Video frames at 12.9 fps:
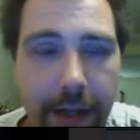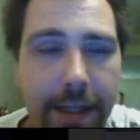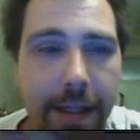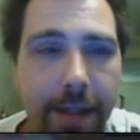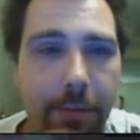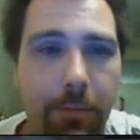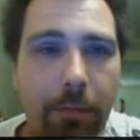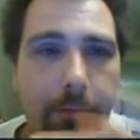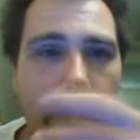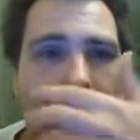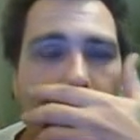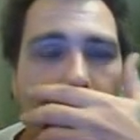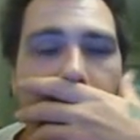And then
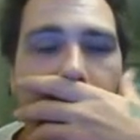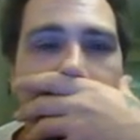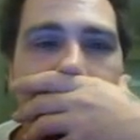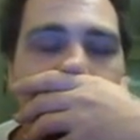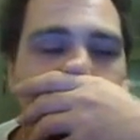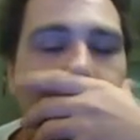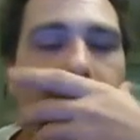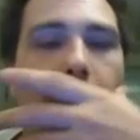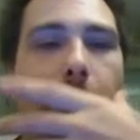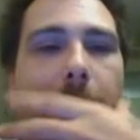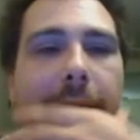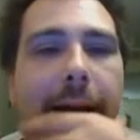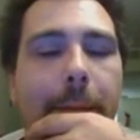when we go
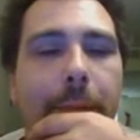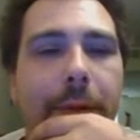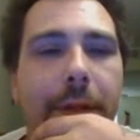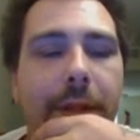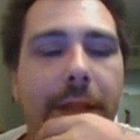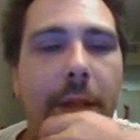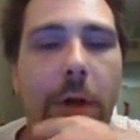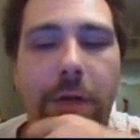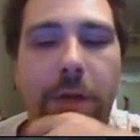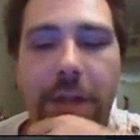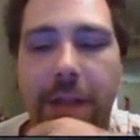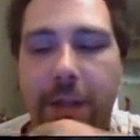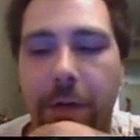back and put this in, we'll go
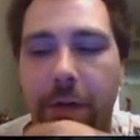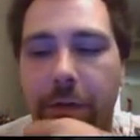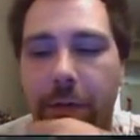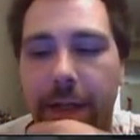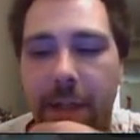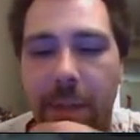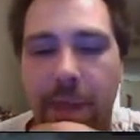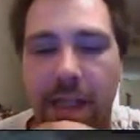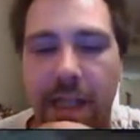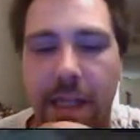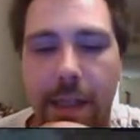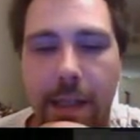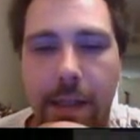see if we can find something to
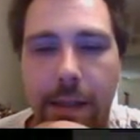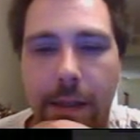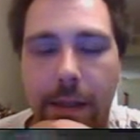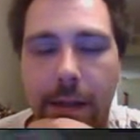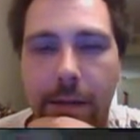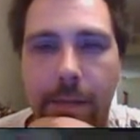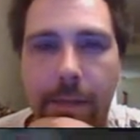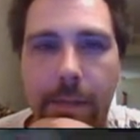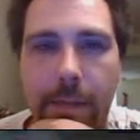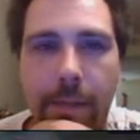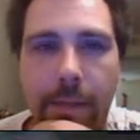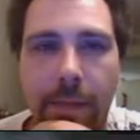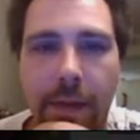eat.
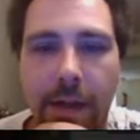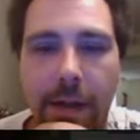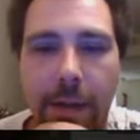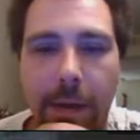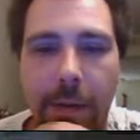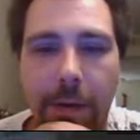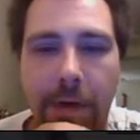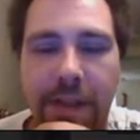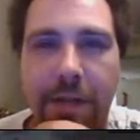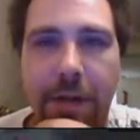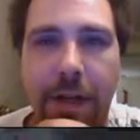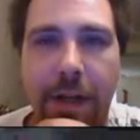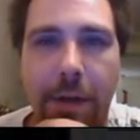Maybe we can see
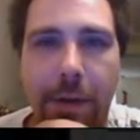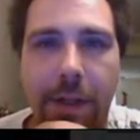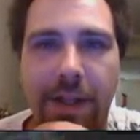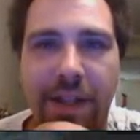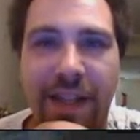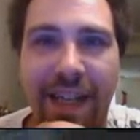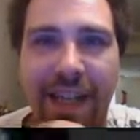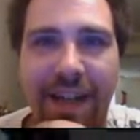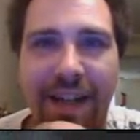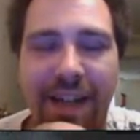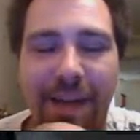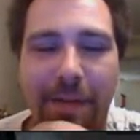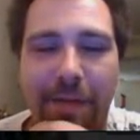if we can kill another deer.
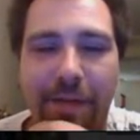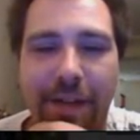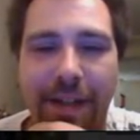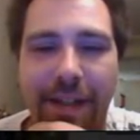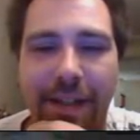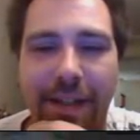That'd be fun.